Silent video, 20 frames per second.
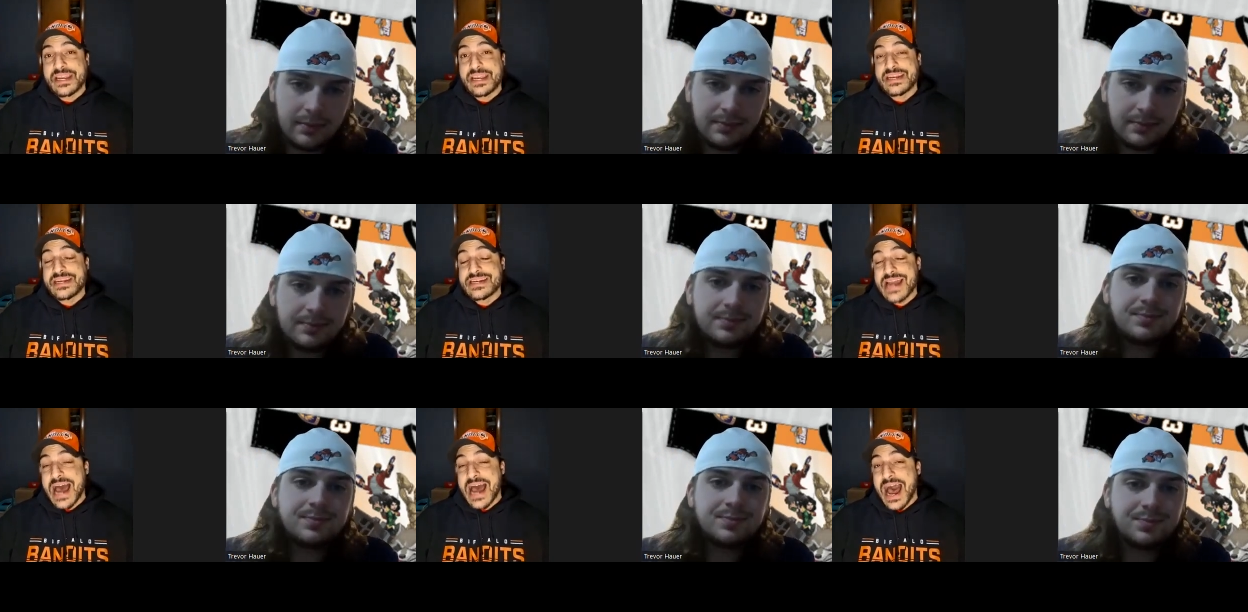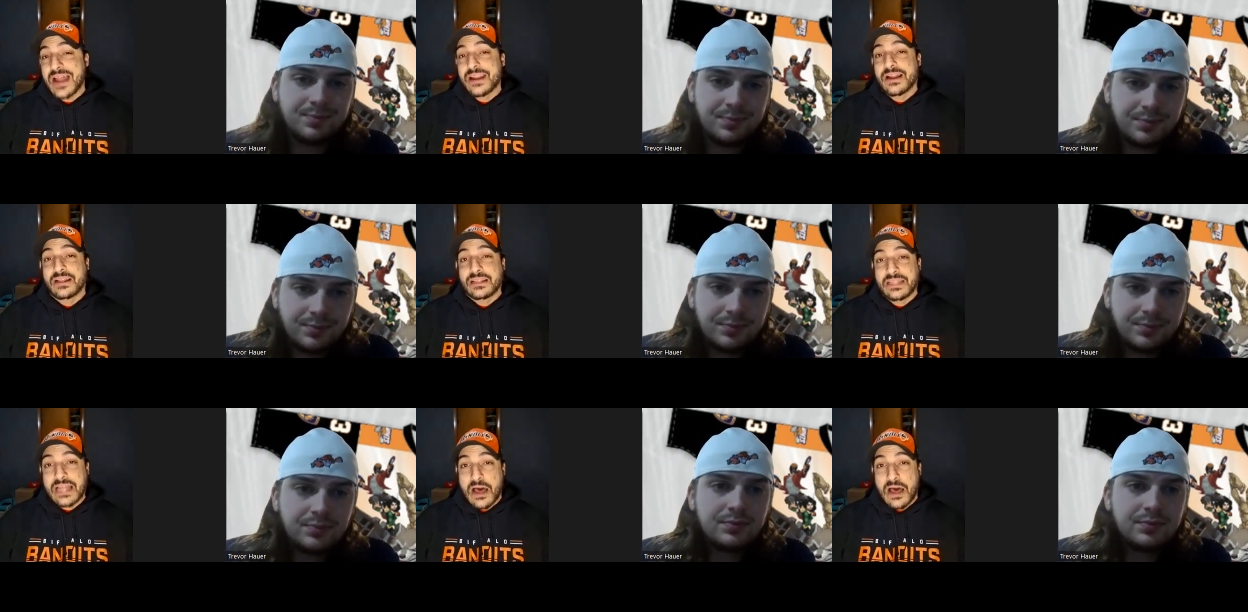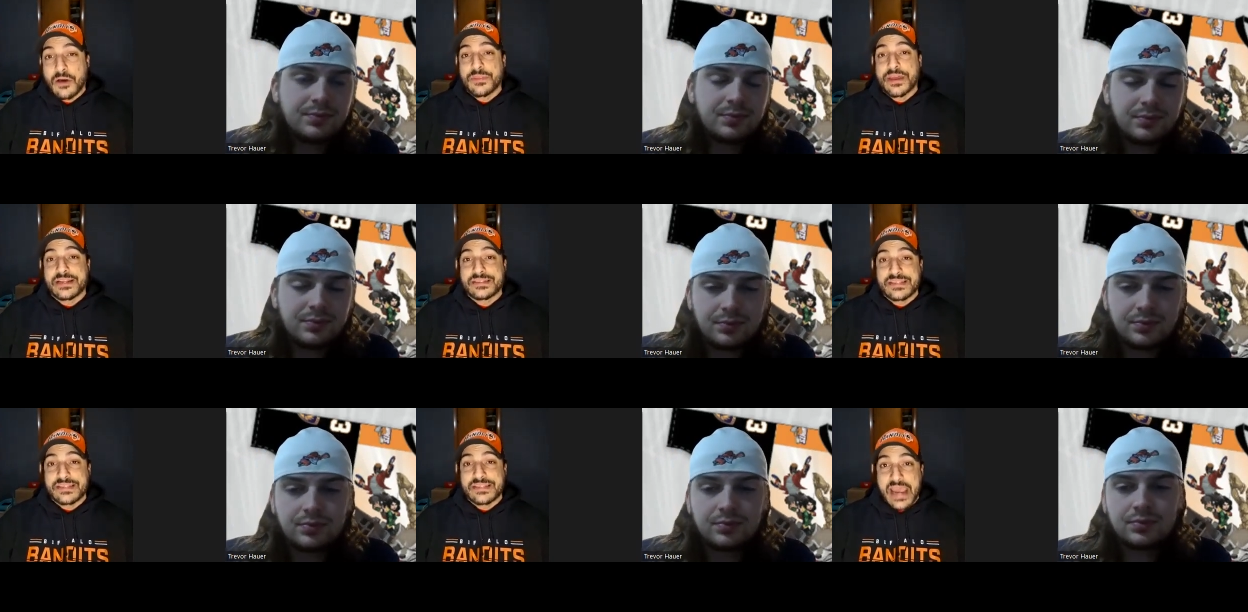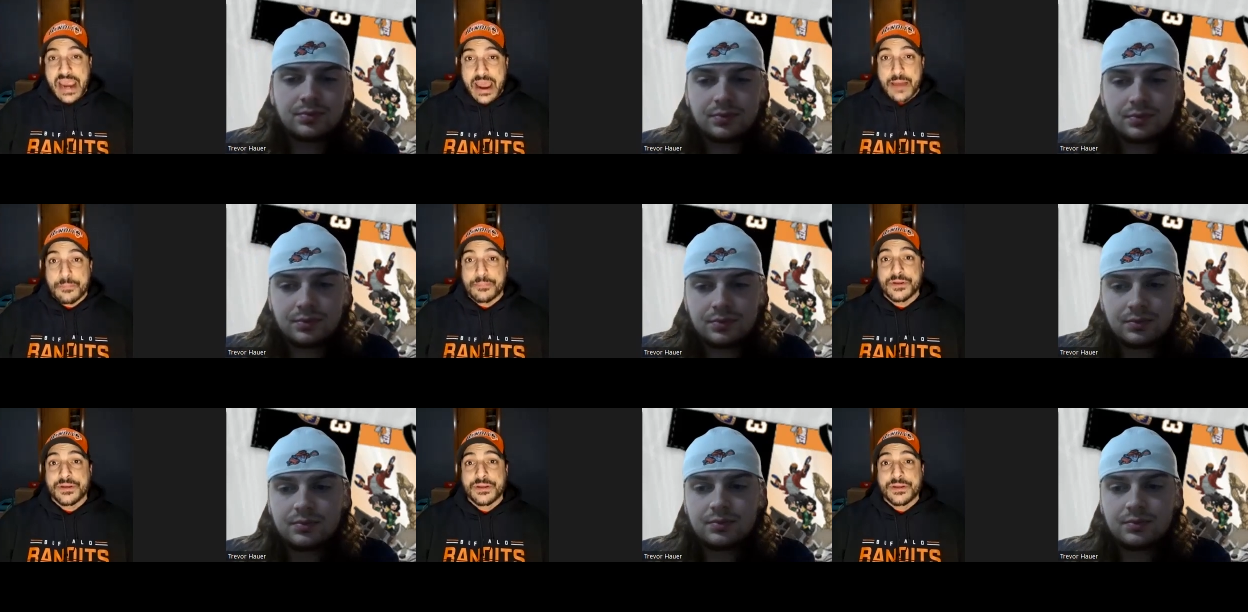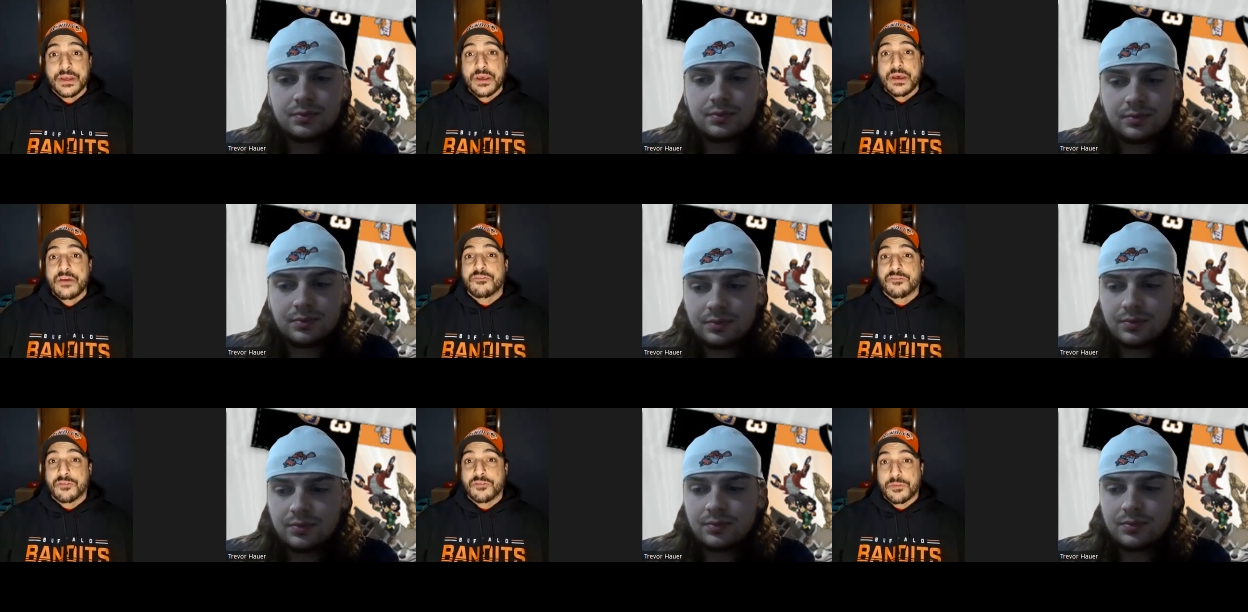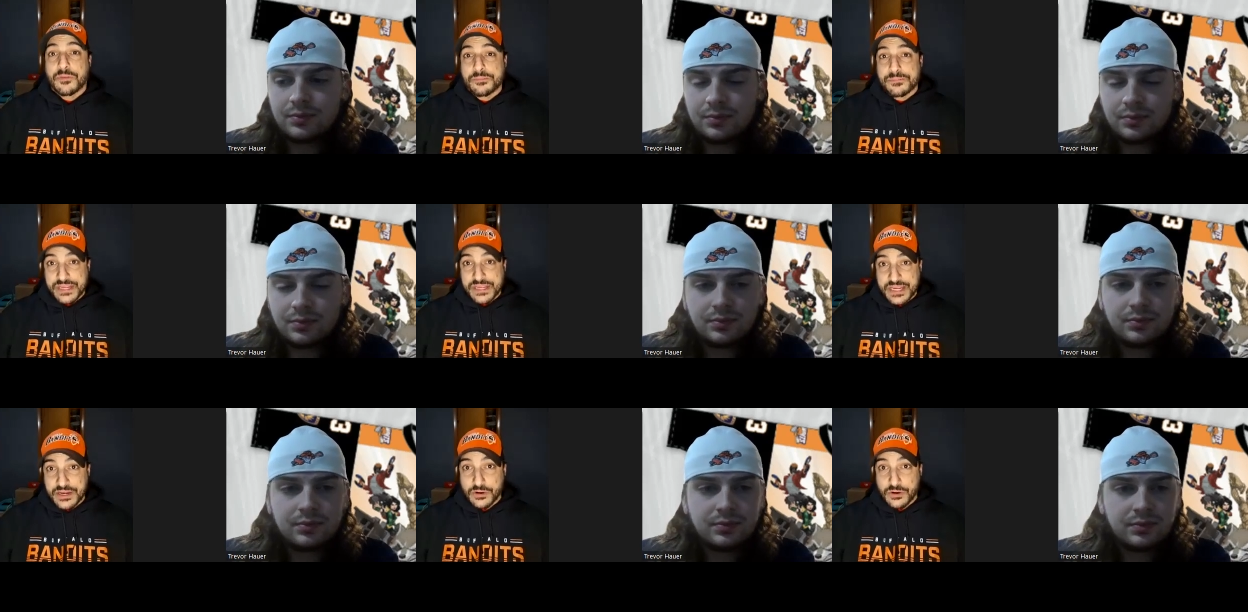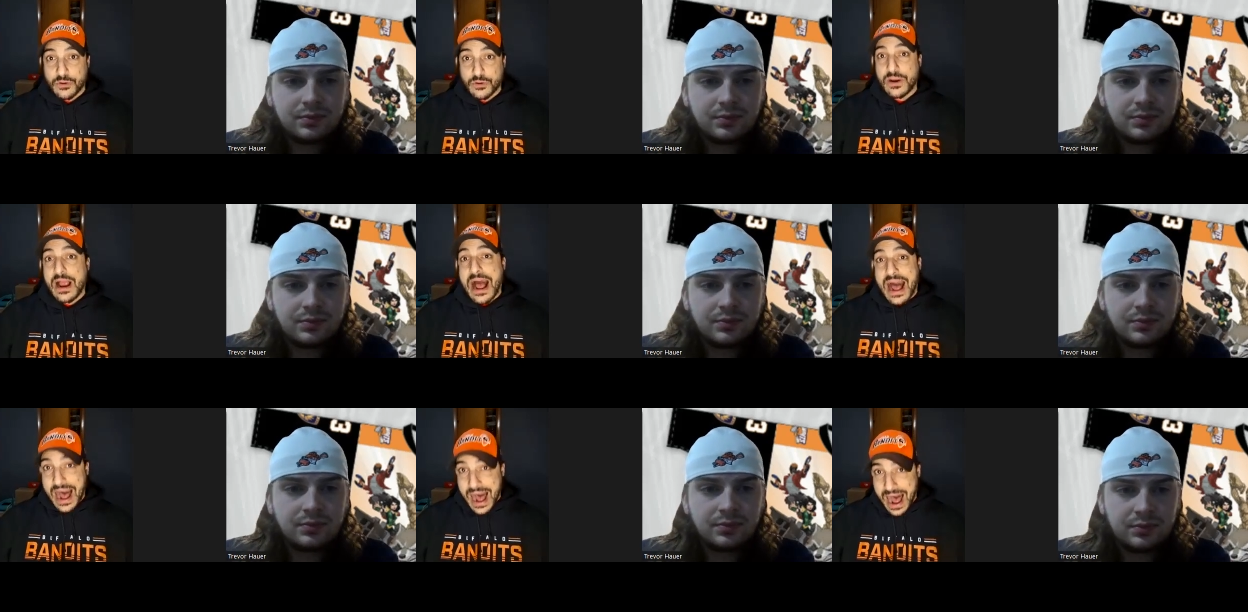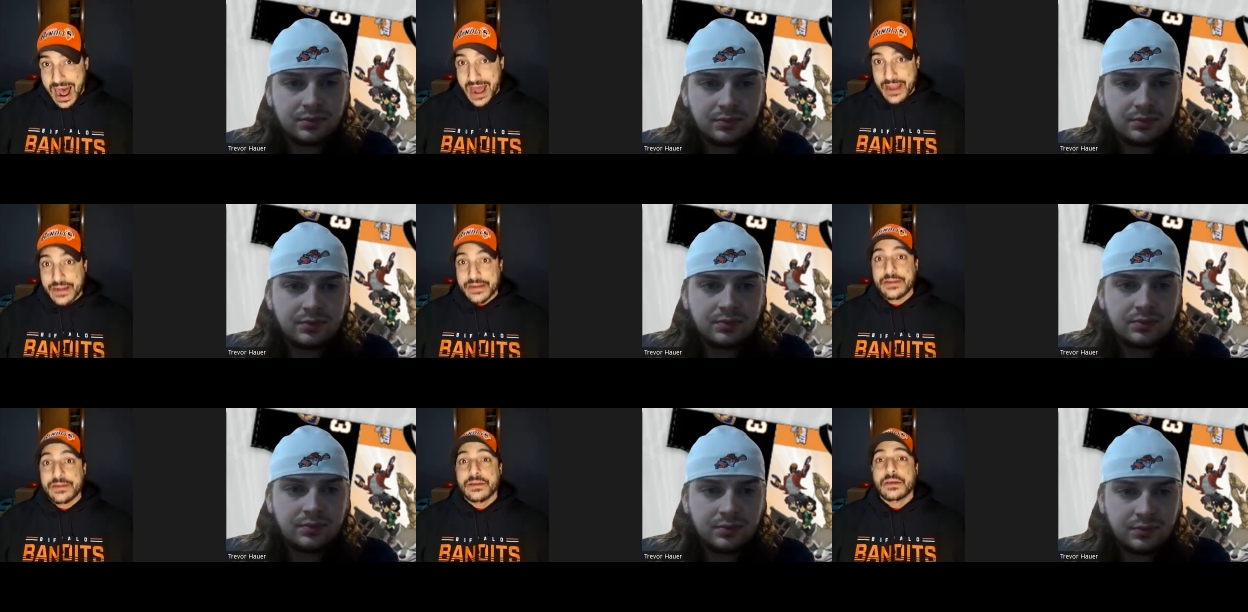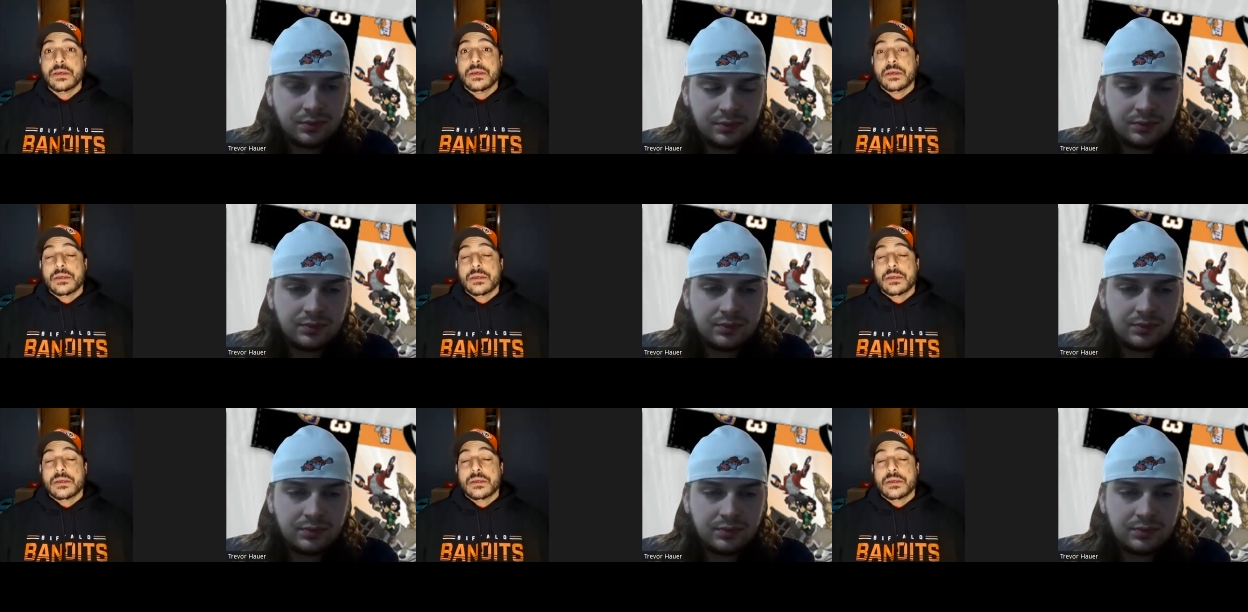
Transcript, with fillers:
Speaker 1: cannot allow that to happen from here on